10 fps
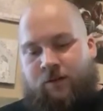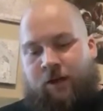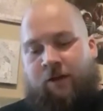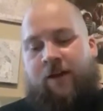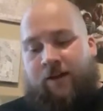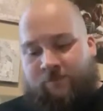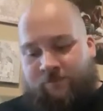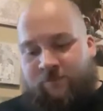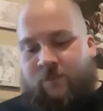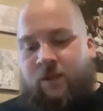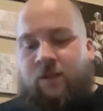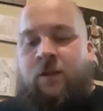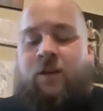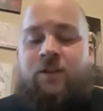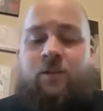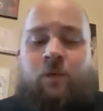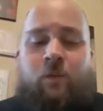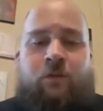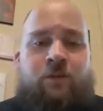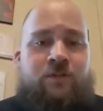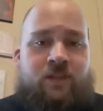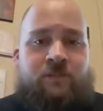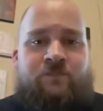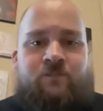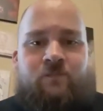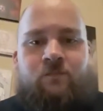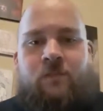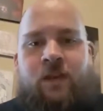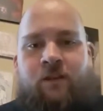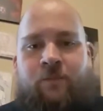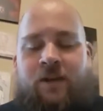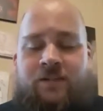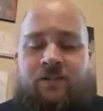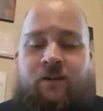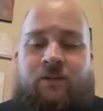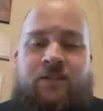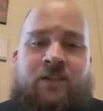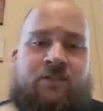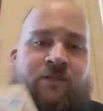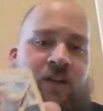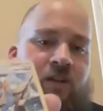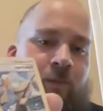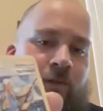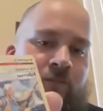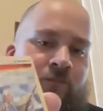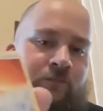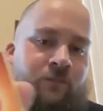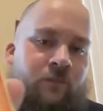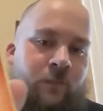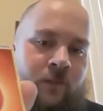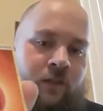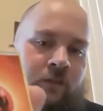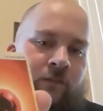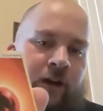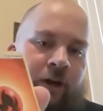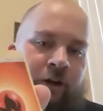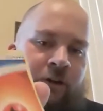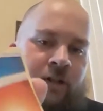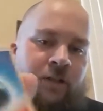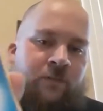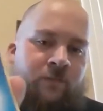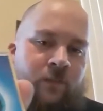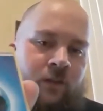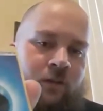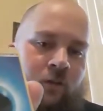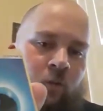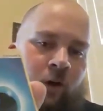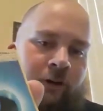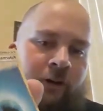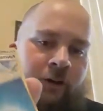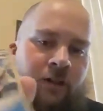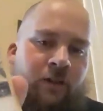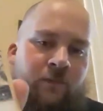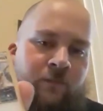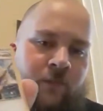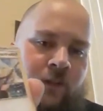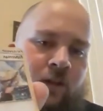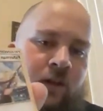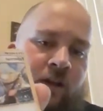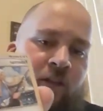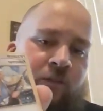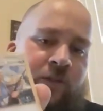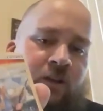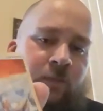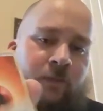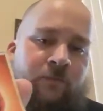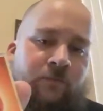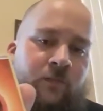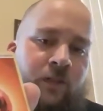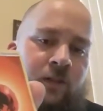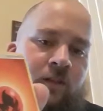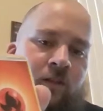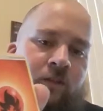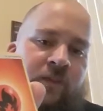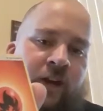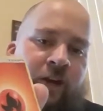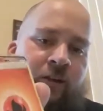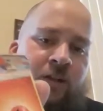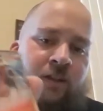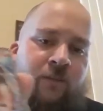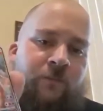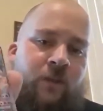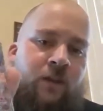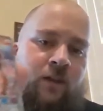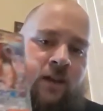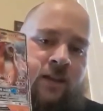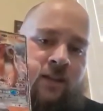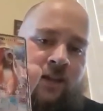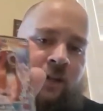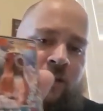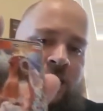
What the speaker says: All right. So what we're losing in our prize cards is Fisherman, Fire Energy, Water Energy, another Fisherman, Fire Energy, and then the other